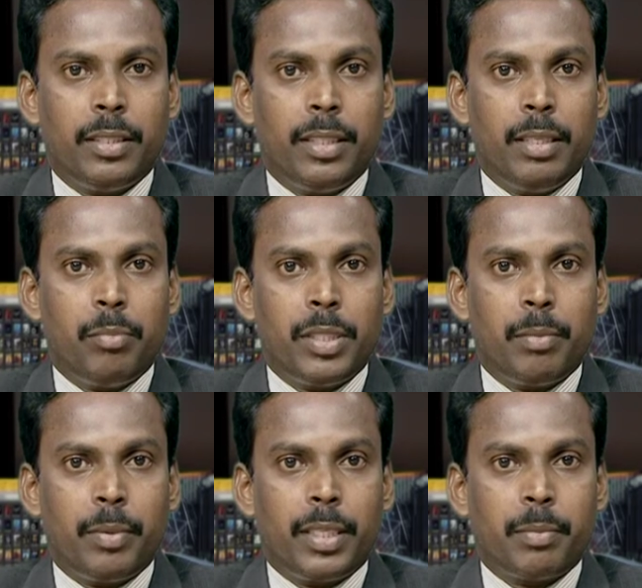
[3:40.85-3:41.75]
the
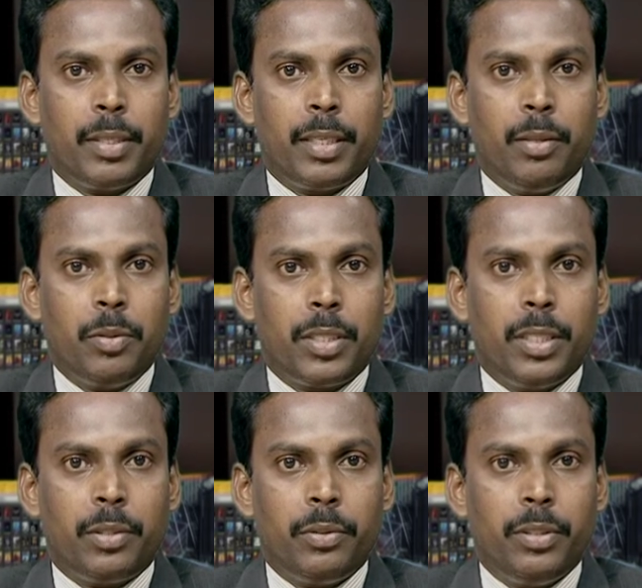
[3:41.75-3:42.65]
MPCP has been reduced
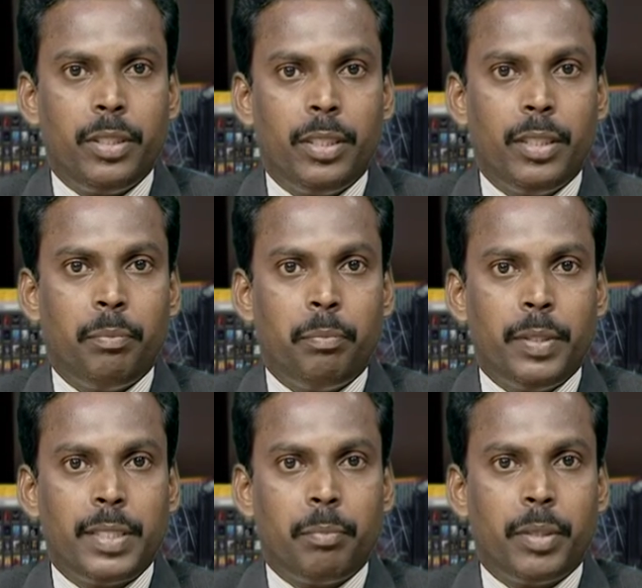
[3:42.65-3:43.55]
into
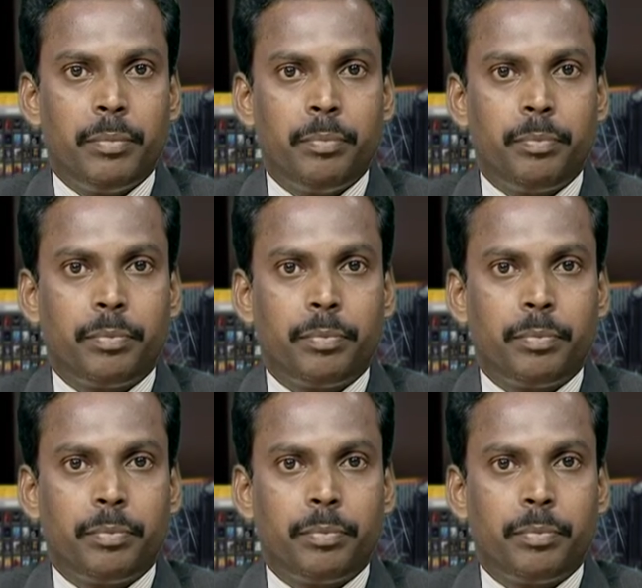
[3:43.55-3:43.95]
PCP.